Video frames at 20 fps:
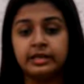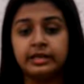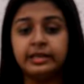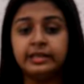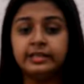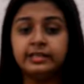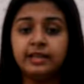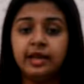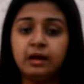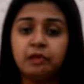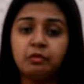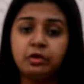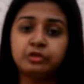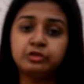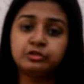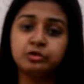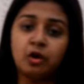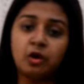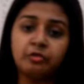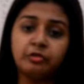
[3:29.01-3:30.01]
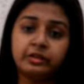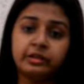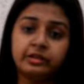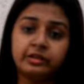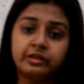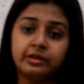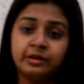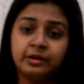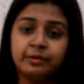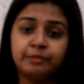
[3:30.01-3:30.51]
India was
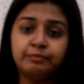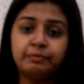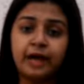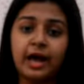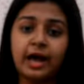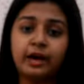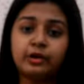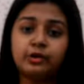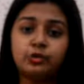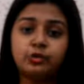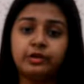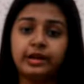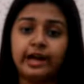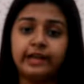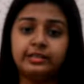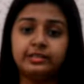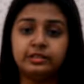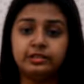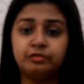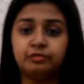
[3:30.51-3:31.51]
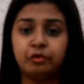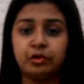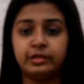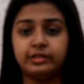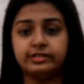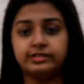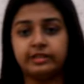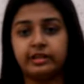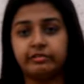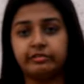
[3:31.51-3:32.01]
sovereign prior to
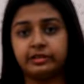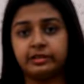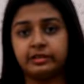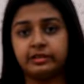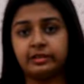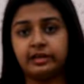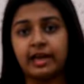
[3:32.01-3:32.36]
1947